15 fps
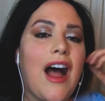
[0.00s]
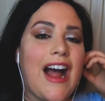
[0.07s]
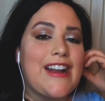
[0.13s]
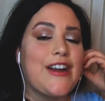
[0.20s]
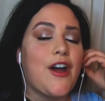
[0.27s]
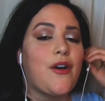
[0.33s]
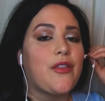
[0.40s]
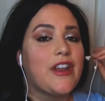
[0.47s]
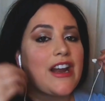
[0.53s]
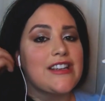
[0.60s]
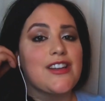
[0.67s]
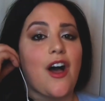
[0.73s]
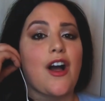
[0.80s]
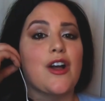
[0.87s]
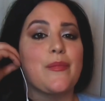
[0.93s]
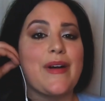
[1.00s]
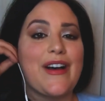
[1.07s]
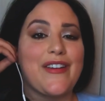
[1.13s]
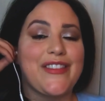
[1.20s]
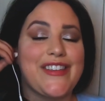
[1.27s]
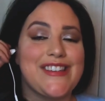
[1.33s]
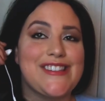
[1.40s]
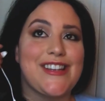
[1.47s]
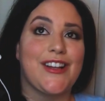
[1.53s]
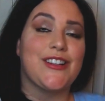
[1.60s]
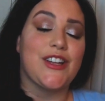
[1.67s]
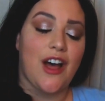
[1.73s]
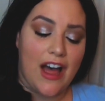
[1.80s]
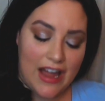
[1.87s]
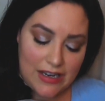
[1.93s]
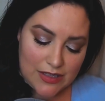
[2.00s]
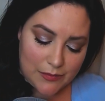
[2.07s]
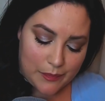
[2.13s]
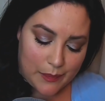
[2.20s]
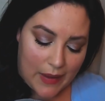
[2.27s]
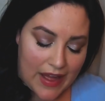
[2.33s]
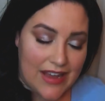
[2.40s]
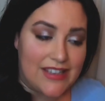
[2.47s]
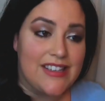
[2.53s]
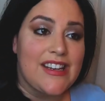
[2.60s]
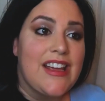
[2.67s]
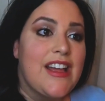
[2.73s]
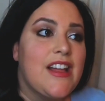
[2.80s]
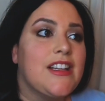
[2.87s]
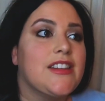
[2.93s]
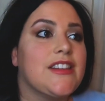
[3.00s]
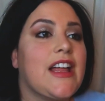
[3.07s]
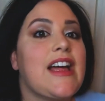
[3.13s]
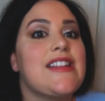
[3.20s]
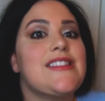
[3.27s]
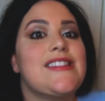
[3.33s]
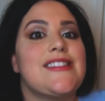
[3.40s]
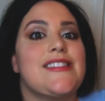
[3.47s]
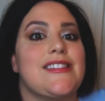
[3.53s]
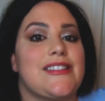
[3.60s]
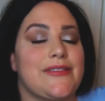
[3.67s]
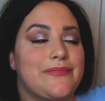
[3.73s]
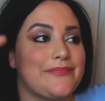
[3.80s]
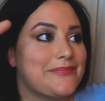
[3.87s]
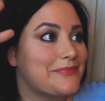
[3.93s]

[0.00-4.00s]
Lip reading: I know that I talk about this a lot, but let's